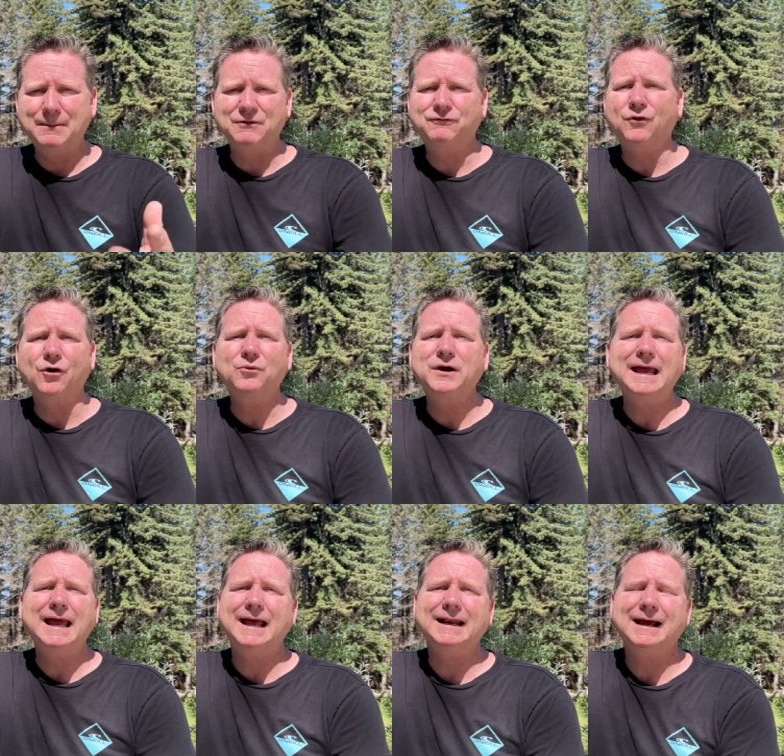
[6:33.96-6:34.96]
Before we
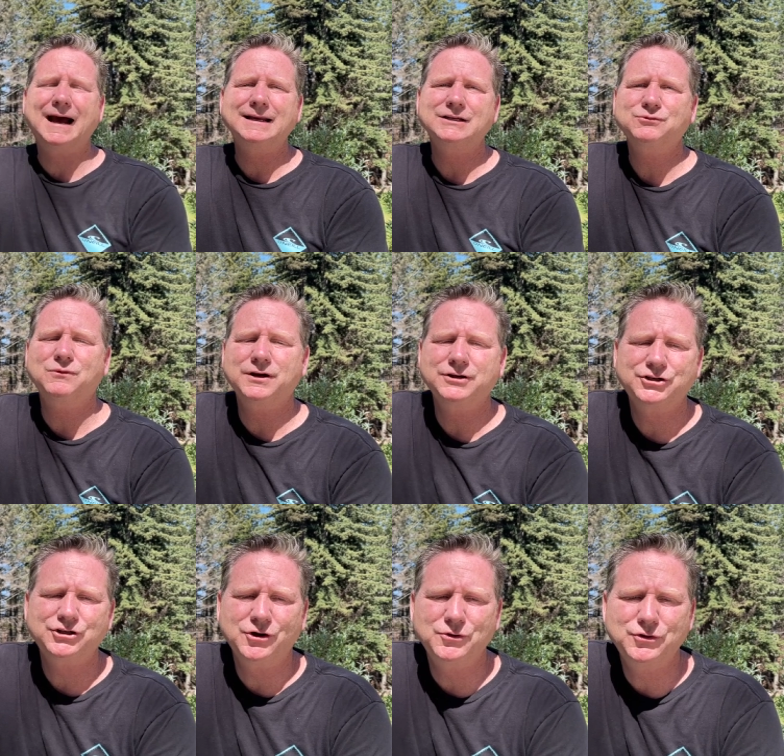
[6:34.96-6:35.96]
end, I just want to
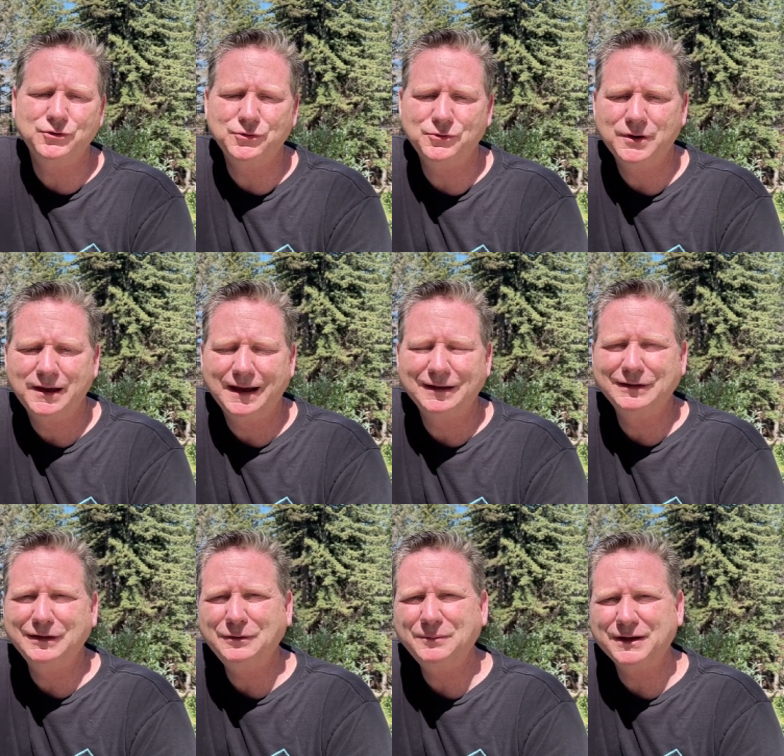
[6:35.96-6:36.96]
show you a
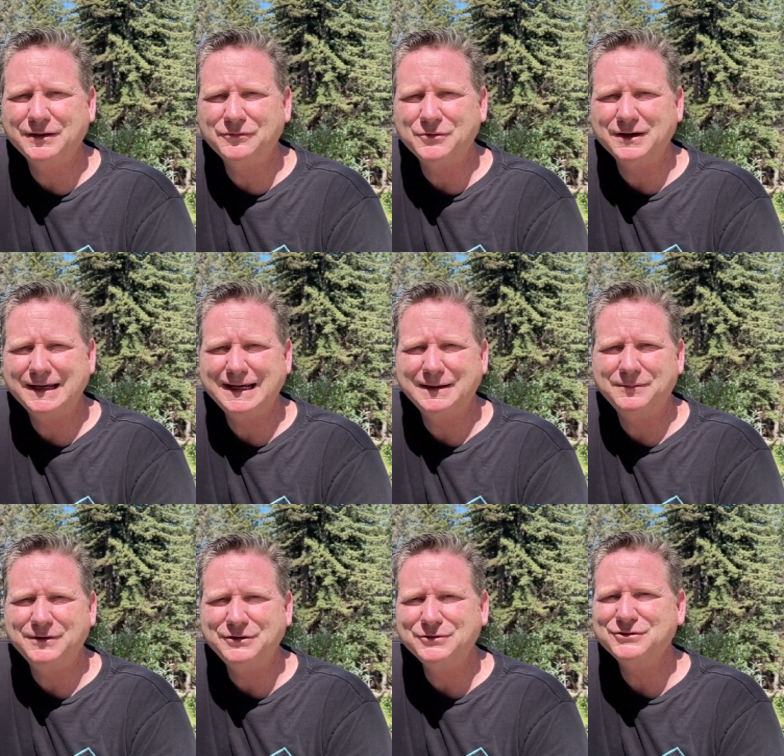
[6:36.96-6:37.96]
little bit of what
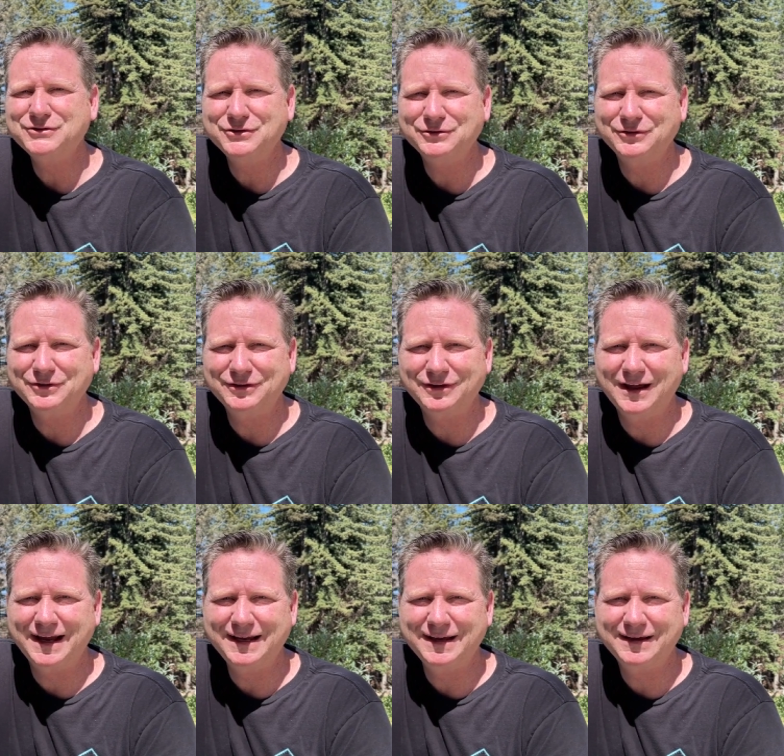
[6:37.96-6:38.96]
camp used to look
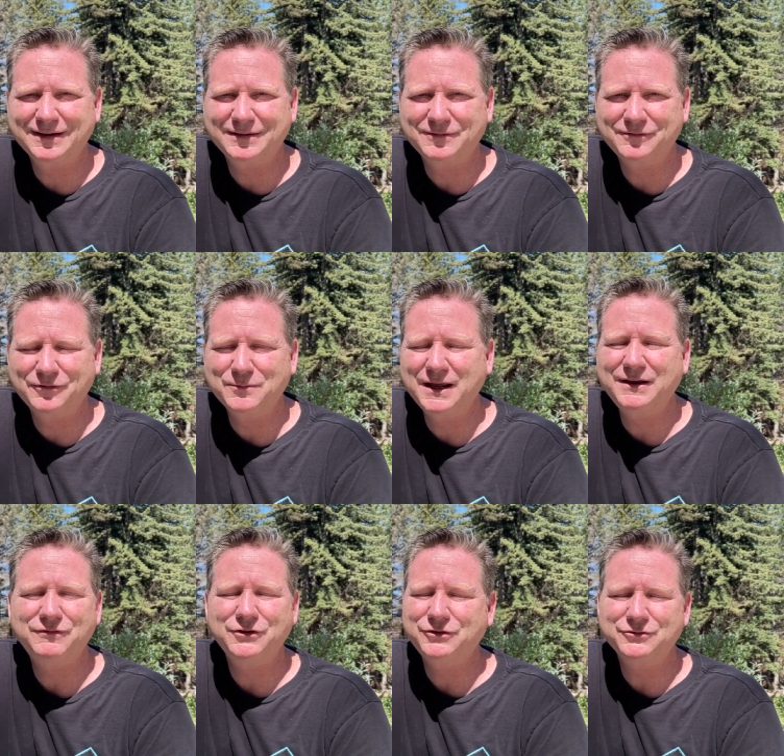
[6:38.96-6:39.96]
like for many
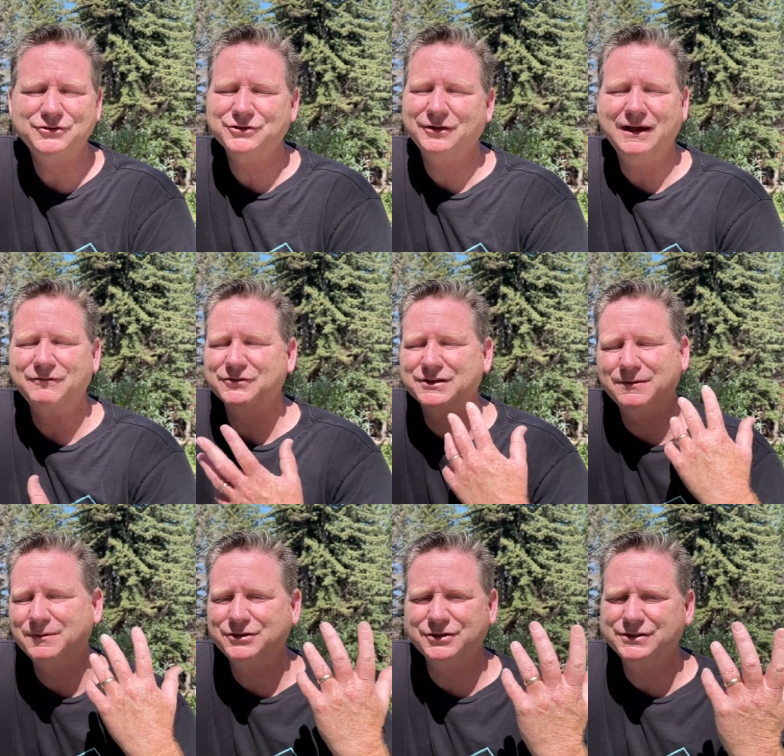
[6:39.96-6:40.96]
of you, you still have those
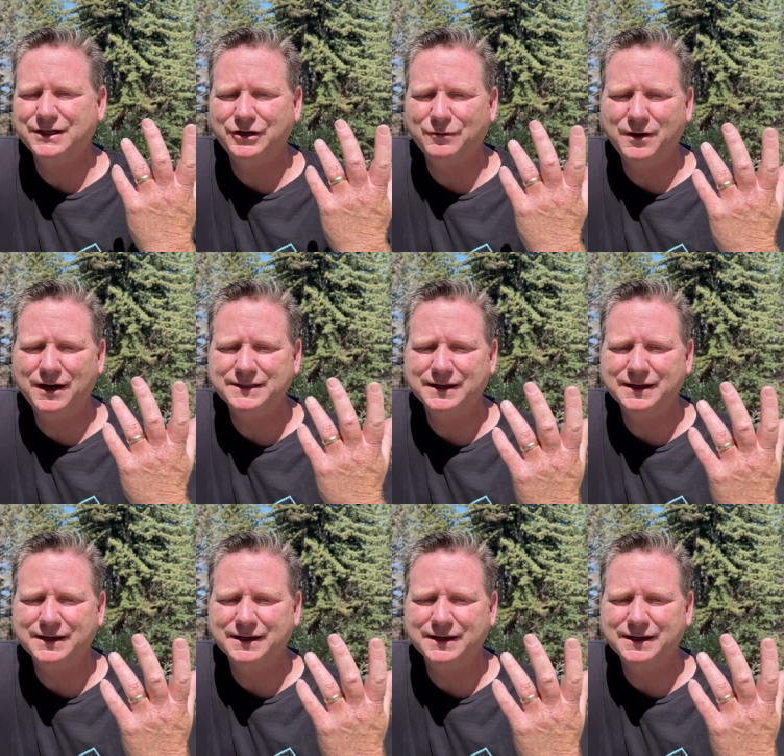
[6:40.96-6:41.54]
images in your mind's